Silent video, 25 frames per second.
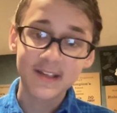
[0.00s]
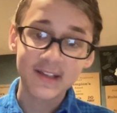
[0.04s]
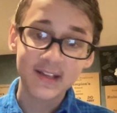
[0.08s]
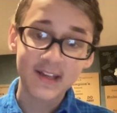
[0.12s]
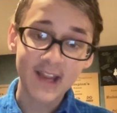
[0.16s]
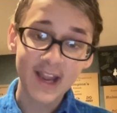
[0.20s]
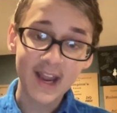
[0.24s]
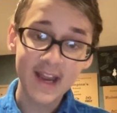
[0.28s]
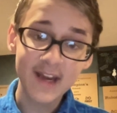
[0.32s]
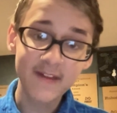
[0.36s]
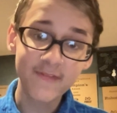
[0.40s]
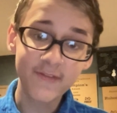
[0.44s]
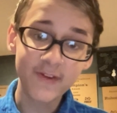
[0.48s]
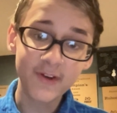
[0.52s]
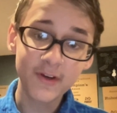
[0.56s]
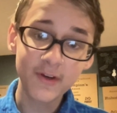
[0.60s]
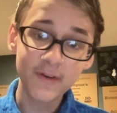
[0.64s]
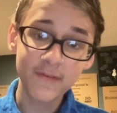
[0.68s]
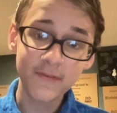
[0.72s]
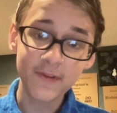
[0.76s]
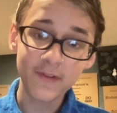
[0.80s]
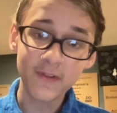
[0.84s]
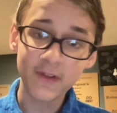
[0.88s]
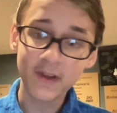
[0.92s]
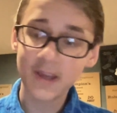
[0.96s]
Kind of a
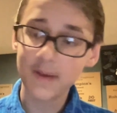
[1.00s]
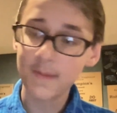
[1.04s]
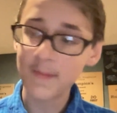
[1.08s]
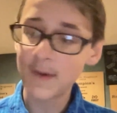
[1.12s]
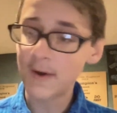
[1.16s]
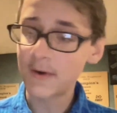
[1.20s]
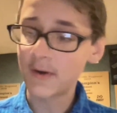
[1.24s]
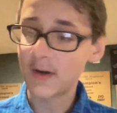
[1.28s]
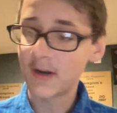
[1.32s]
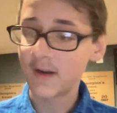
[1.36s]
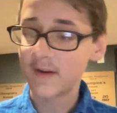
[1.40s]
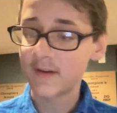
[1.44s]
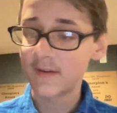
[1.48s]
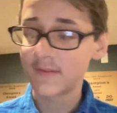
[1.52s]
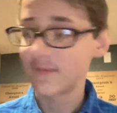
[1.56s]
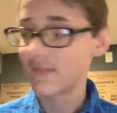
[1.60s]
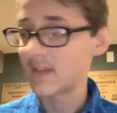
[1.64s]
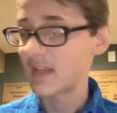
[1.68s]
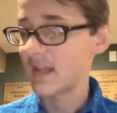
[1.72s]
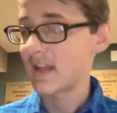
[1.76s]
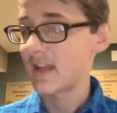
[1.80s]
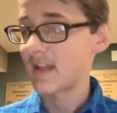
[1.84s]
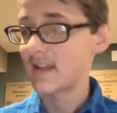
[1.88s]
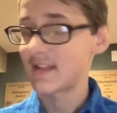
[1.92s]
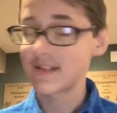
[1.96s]
goofy looking motor.
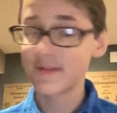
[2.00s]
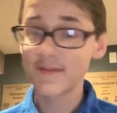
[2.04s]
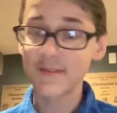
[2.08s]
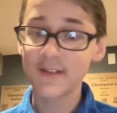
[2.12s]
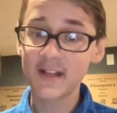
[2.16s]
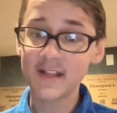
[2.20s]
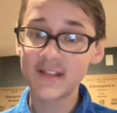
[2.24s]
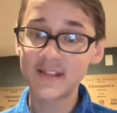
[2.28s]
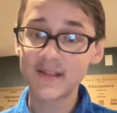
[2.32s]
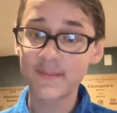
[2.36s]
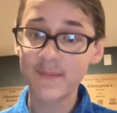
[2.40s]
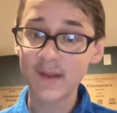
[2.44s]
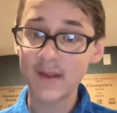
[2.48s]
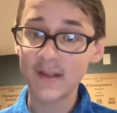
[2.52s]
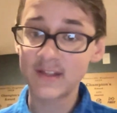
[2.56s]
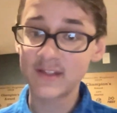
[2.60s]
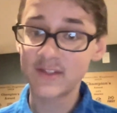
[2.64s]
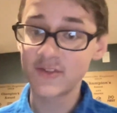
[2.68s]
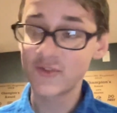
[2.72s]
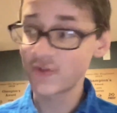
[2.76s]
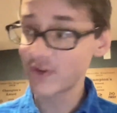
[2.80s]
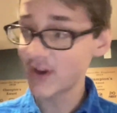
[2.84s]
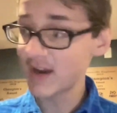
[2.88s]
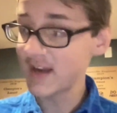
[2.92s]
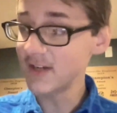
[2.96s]
Something that's a bit
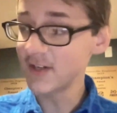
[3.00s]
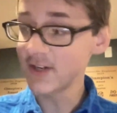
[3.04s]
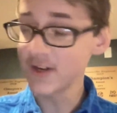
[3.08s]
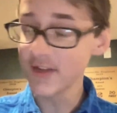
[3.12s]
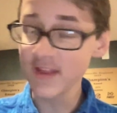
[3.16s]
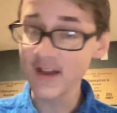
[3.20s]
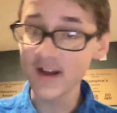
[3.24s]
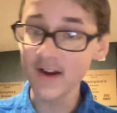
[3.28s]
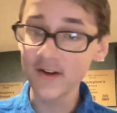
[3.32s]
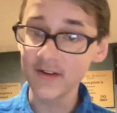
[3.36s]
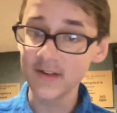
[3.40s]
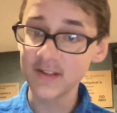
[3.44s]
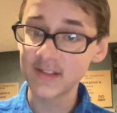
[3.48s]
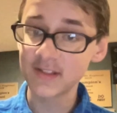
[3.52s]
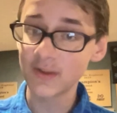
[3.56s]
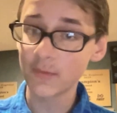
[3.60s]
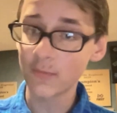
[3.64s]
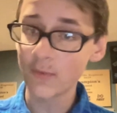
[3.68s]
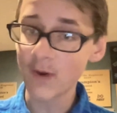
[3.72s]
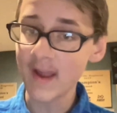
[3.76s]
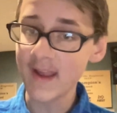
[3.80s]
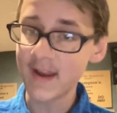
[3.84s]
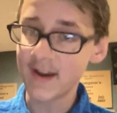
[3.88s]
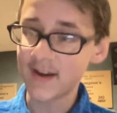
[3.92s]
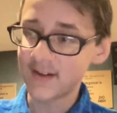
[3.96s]
stranger though is the
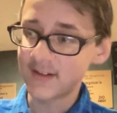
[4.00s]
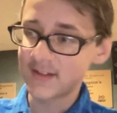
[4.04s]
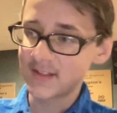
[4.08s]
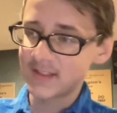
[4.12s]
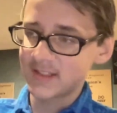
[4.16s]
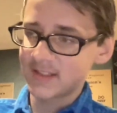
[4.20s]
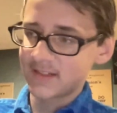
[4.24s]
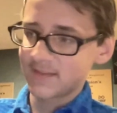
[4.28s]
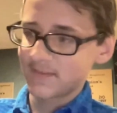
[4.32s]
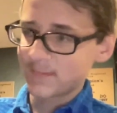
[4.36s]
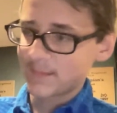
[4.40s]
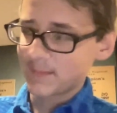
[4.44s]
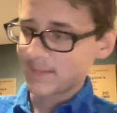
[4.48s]
wires.